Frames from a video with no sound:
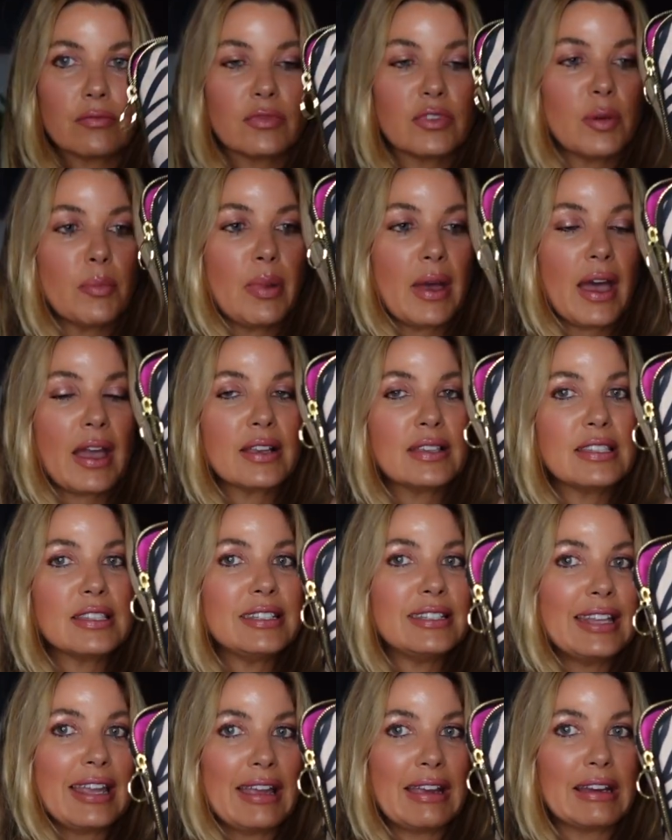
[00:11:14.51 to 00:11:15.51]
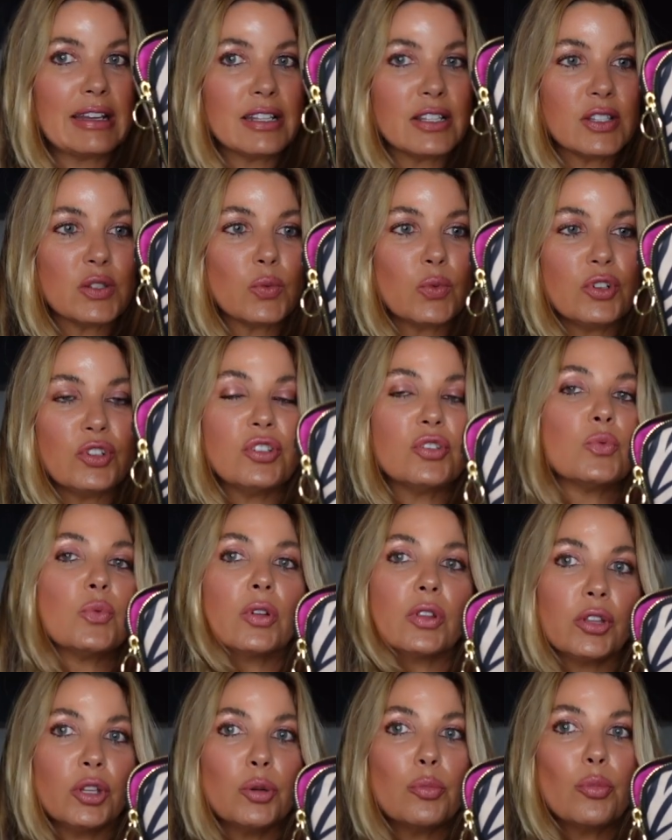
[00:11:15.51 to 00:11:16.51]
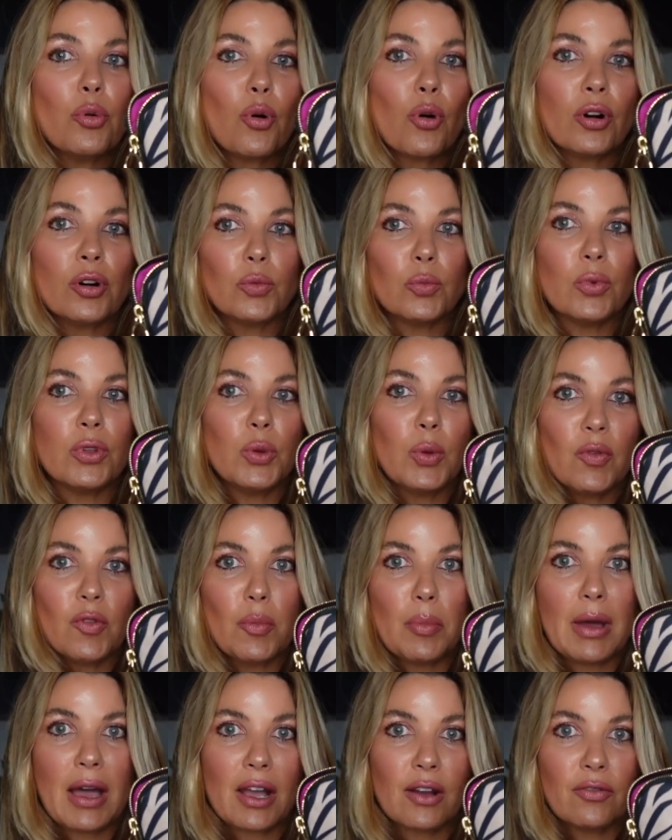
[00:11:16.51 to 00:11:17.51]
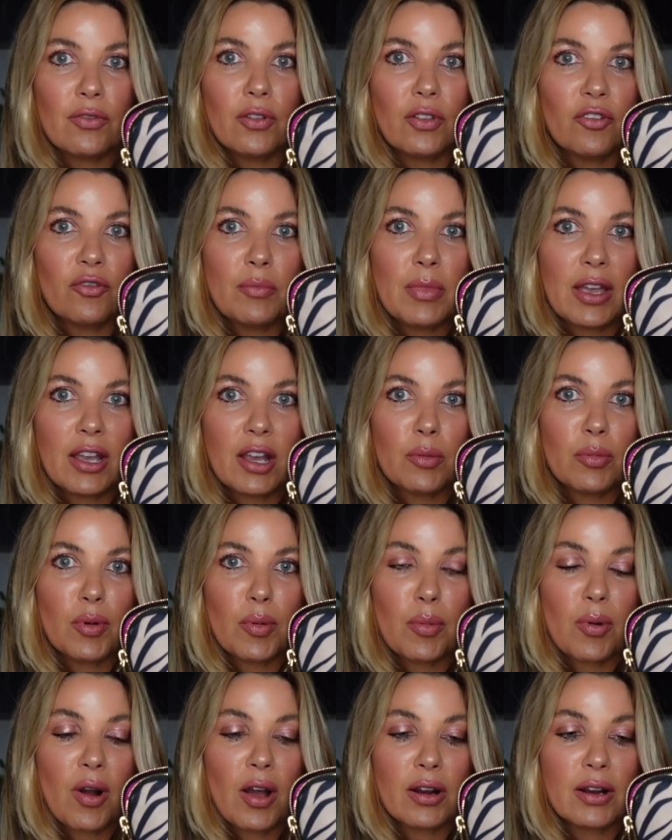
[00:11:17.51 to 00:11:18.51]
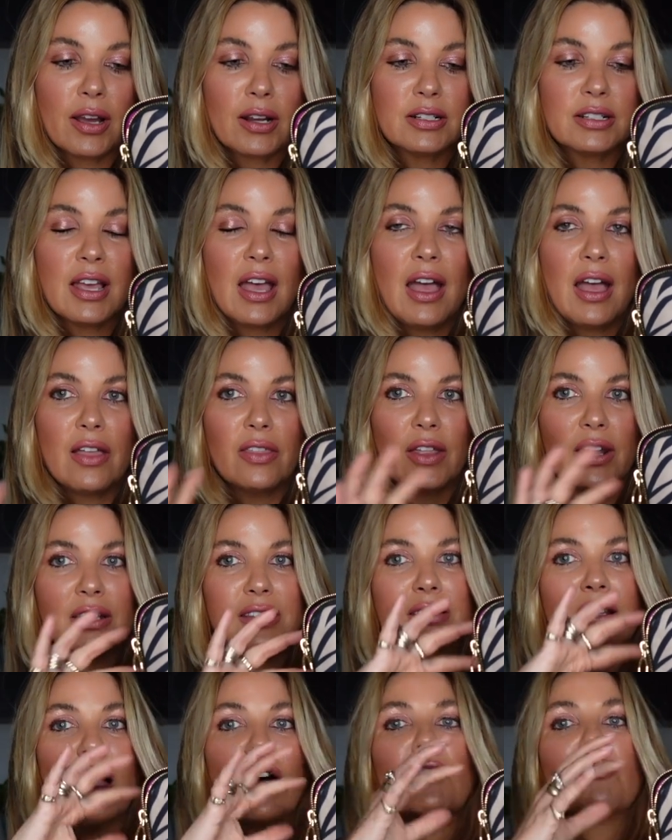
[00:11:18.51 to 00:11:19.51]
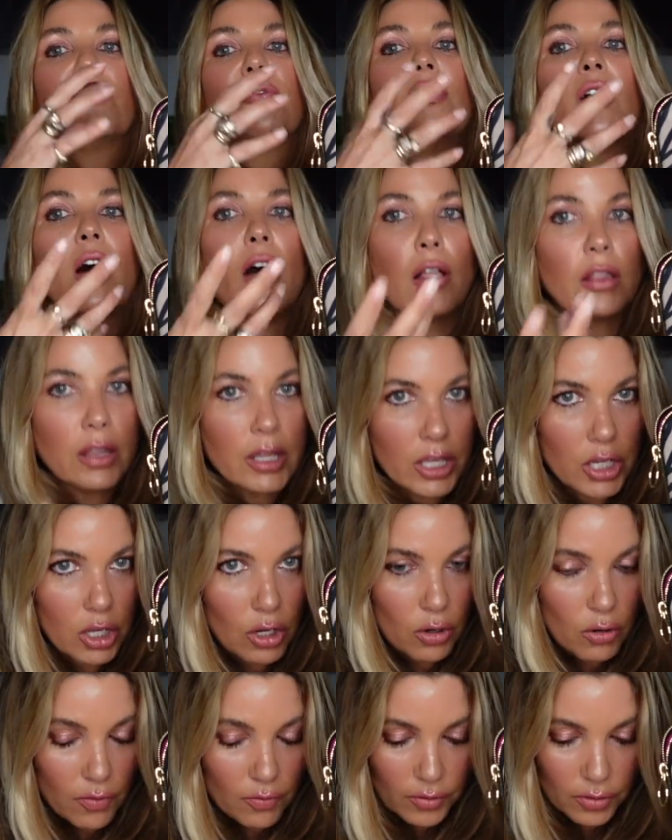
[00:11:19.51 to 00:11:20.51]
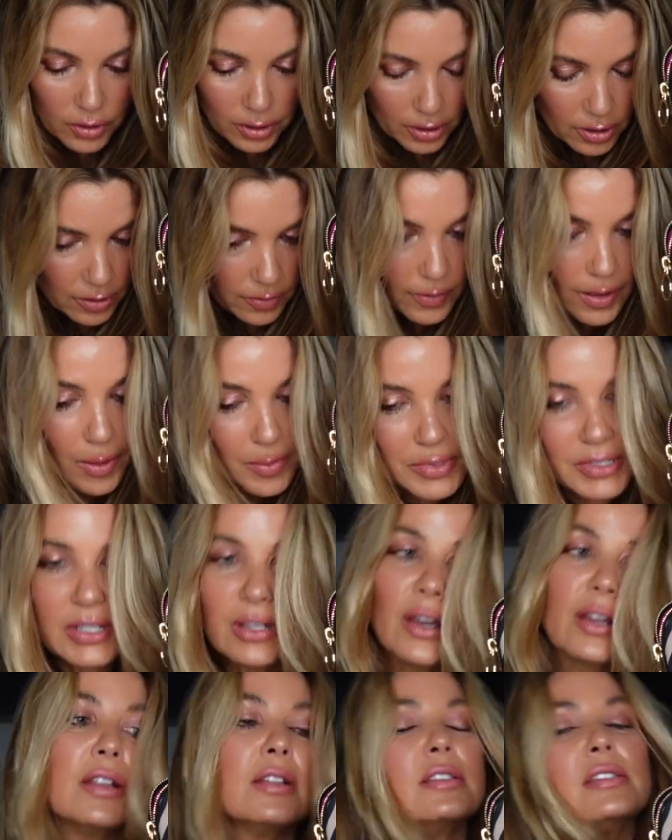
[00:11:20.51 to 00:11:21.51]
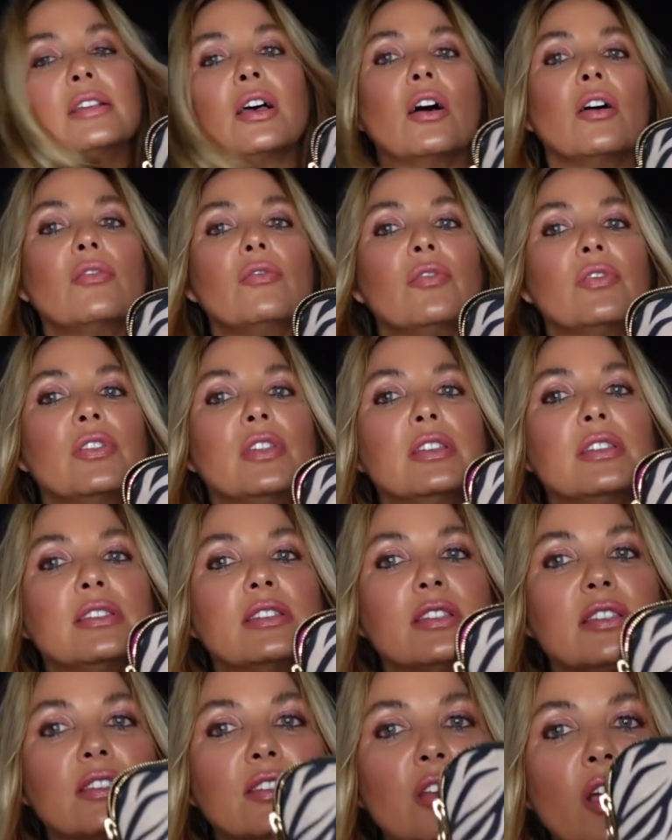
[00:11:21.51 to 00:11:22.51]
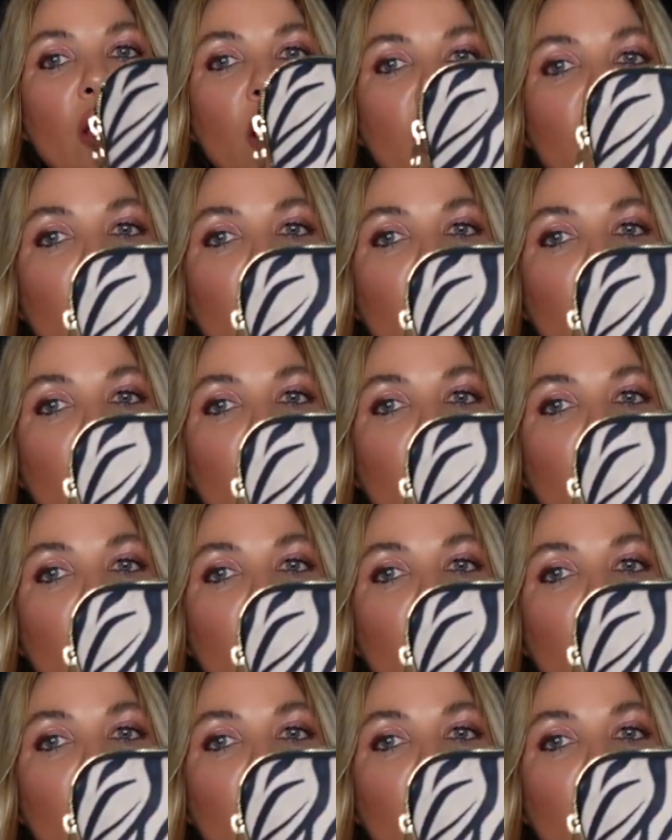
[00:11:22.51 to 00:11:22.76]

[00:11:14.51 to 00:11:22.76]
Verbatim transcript: the bag stands, which is really important when you have a bag full of makeup or product, that it's not falling over and collapsing on itself. This is